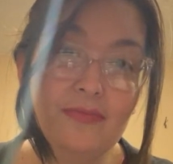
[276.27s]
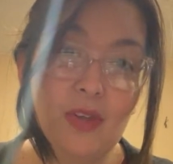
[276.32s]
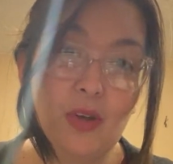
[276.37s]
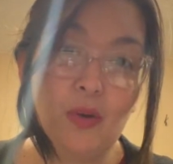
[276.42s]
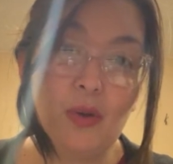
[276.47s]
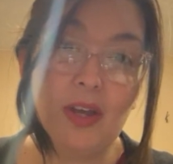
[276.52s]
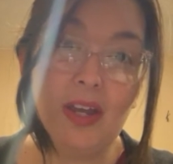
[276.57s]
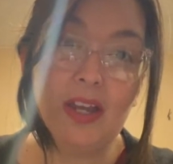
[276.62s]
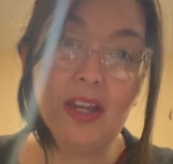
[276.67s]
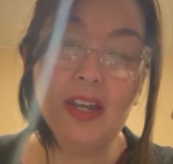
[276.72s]

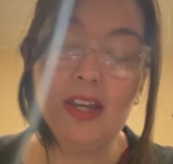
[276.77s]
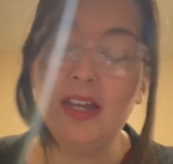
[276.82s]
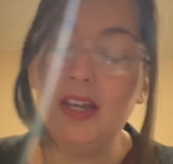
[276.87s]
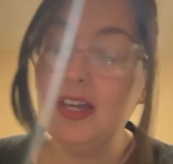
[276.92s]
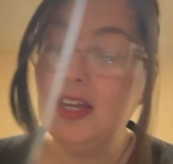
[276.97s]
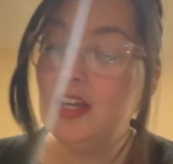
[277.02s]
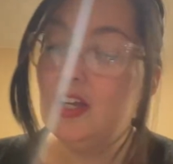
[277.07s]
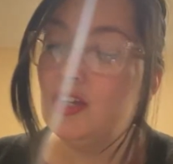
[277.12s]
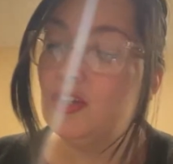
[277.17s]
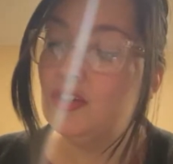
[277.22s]
Okay,
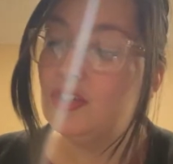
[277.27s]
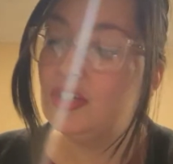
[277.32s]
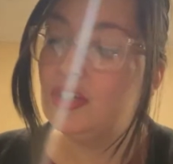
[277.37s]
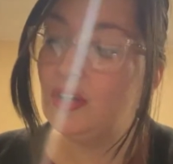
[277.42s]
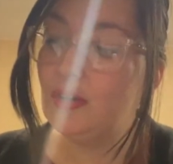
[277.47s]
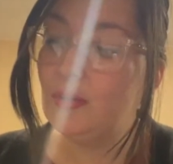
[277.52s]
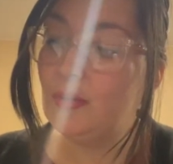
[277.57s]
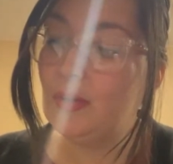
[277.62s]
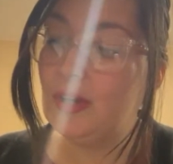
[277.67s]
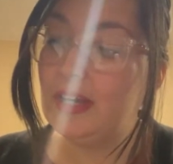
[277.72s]

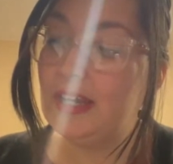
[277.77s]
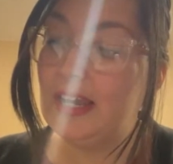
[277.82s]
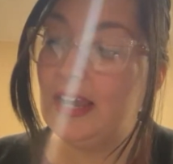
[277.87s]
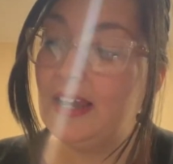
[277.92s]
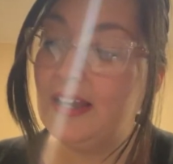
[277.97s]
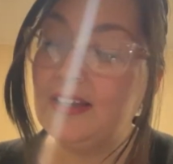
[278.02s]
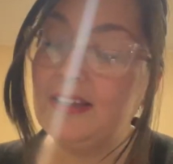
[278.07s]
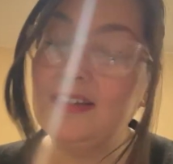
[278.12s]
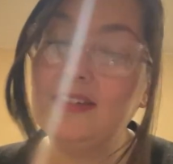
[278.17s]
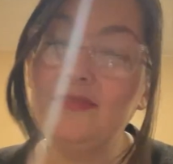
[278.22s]
so
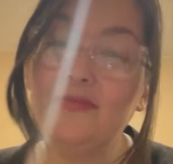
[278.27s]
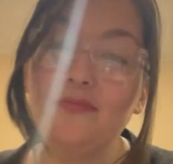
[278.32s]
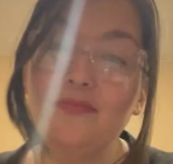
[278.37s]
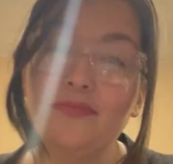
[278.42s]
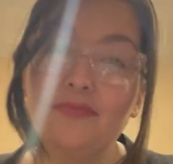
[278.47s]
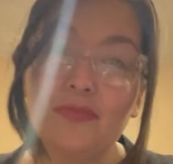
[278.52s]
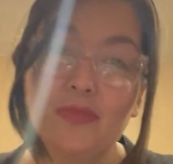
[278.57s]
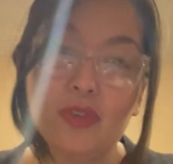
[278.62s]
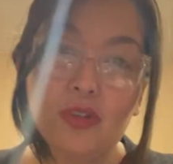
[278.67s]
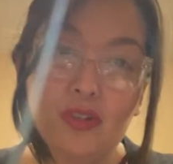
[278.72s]
again,
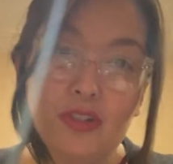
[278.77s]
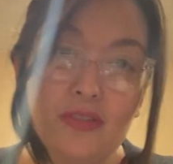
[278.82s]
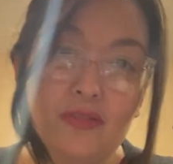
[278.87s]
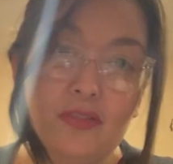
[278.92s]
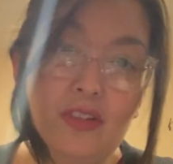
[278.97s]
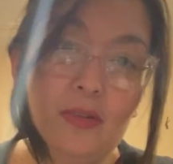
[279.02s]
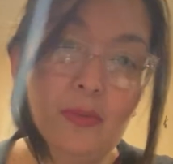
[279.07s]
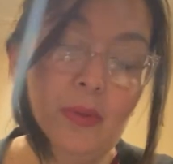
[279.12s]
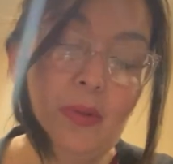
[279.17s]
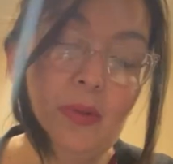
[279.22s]
those of
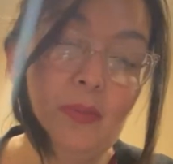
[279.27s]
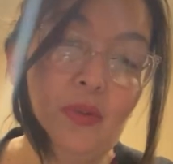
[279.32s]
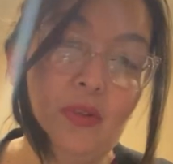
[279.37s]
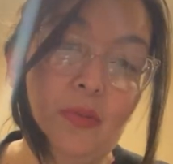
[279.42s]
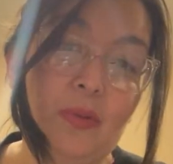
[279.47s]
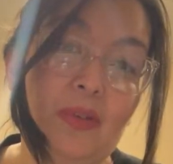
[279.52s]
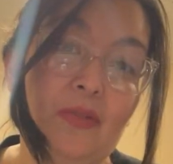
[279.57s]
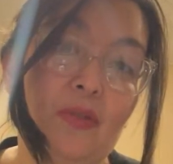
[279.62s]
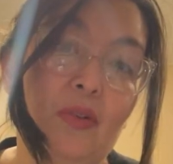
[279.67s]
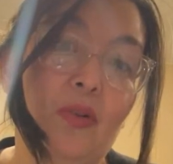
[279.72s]
you that have been with
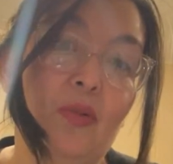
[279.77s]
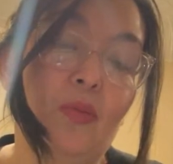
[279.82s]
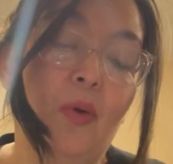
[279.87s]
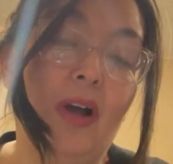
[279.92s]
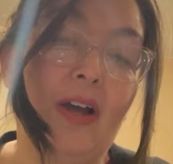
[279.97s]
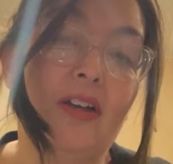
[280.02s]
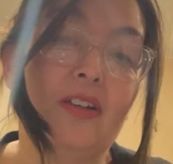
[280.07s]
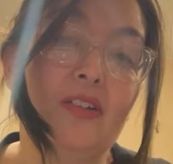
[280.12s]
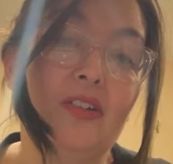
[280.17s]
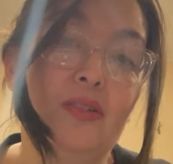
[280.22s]
me for a
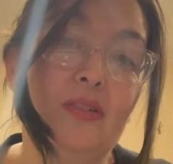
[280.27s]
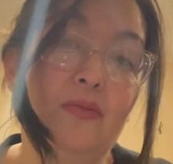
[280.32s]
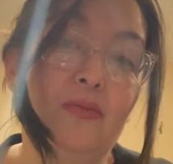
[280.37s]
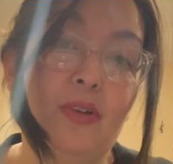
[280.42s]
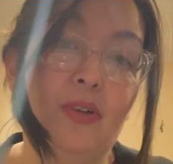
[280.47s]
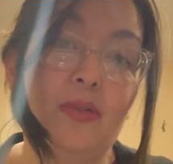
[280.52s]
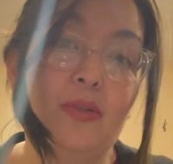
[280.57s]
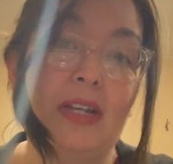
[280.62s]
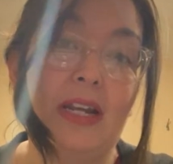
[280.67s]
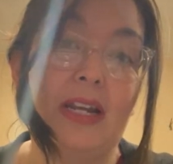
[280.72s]
while, you
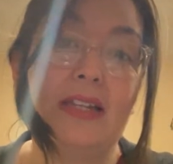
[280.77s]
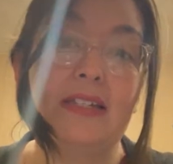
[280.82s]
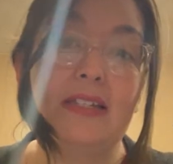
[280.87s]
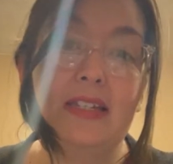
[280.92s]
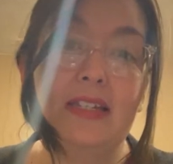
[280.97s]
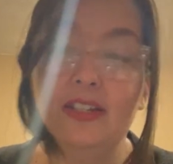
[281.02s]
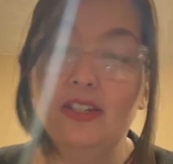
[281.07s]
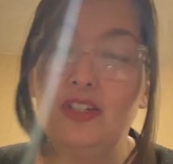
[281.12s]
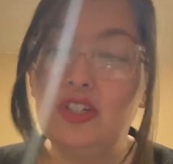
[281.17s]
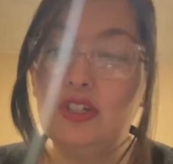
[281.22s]
know that I
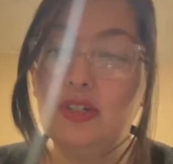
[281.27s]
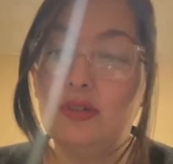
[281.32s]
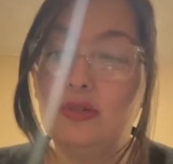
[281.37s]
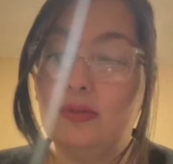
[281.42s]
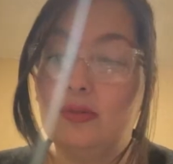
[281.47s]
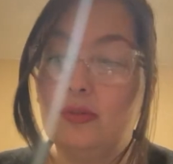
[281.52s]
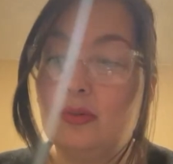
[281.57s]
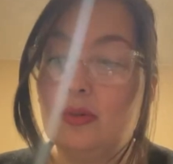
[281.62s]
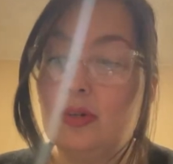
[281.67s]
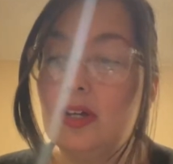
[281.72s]
teach
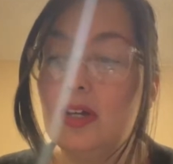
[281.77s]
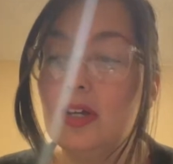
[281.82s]
you